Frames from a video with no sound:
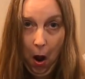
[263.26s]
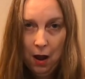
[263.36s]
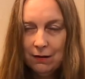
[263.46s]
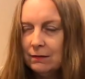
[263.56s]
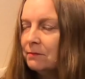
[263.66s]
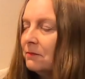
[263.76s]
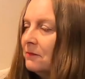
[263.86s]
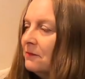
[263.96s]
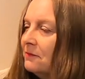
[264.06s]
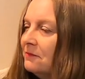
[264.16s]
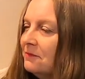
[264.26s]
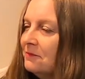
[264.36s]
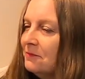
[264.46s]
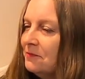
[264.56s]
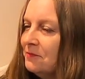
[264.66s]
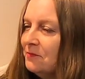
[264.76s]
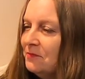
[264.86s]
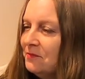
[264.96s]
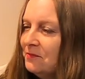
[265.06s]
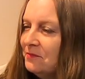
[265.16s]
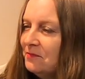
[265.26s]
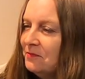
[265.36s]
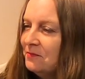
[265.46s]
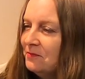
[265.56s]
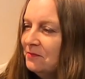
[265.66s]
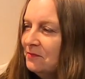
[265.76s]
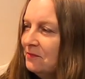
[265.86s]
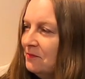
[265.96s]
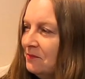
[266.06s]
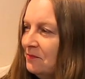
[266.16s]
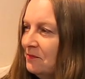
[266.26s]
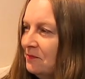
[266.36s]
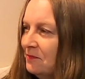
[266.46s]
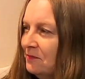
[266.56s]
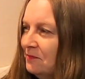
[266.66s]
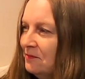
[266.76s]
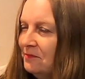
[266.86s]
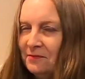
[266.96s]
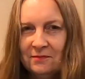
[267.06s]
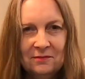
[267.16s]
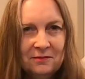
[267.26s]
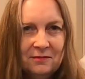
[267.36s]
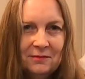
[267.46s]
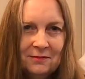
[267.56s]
(not speaking)